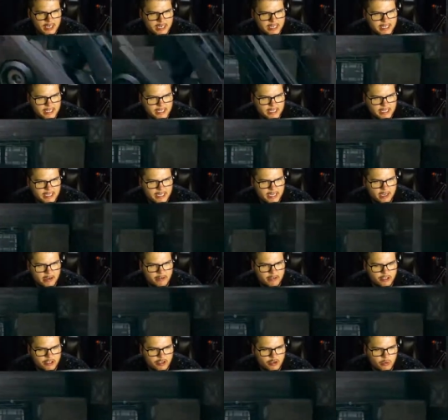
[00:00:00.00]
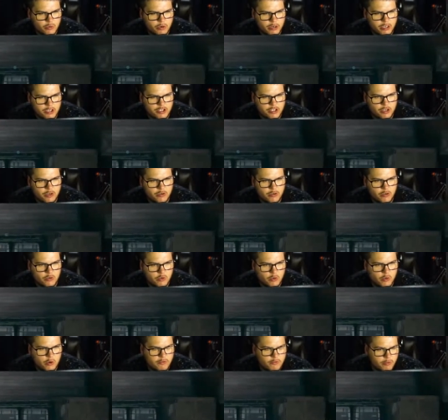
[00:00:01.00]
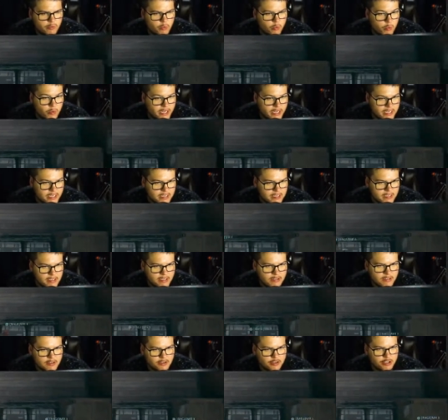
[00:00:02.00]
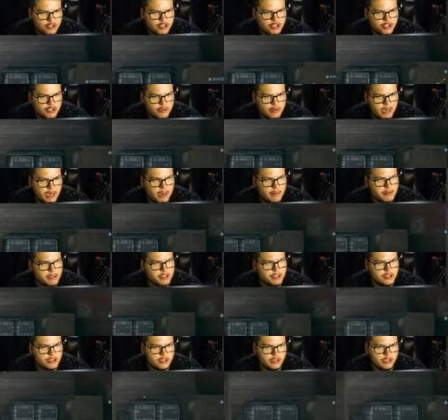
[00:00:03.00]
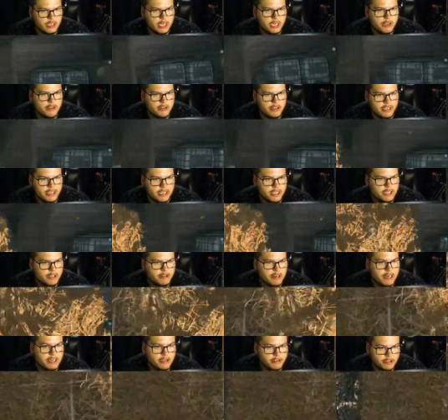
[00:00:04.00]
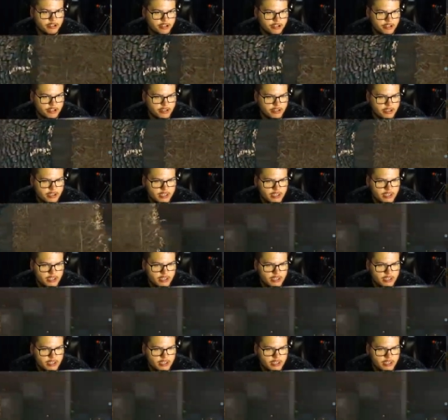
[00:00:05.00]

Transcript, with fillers: And then how it's gonna work, so whoever wins, there's two options on how you can get your Edgar shirt.